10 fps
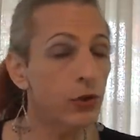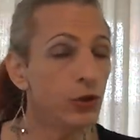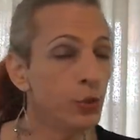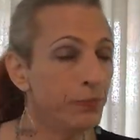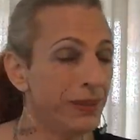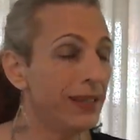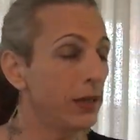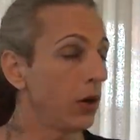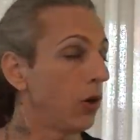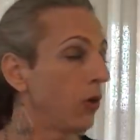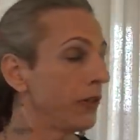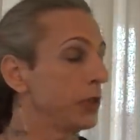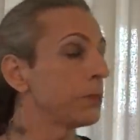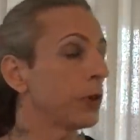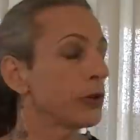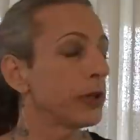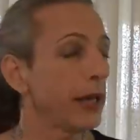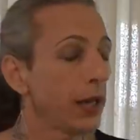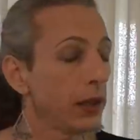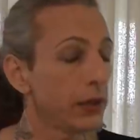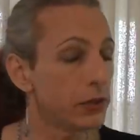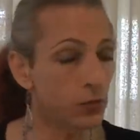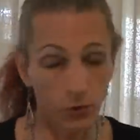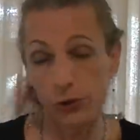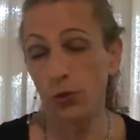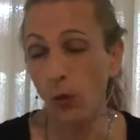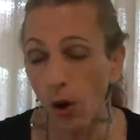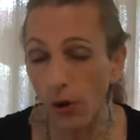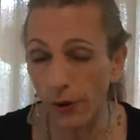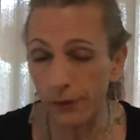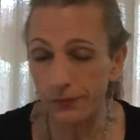can you be all these personalities? Well, you are.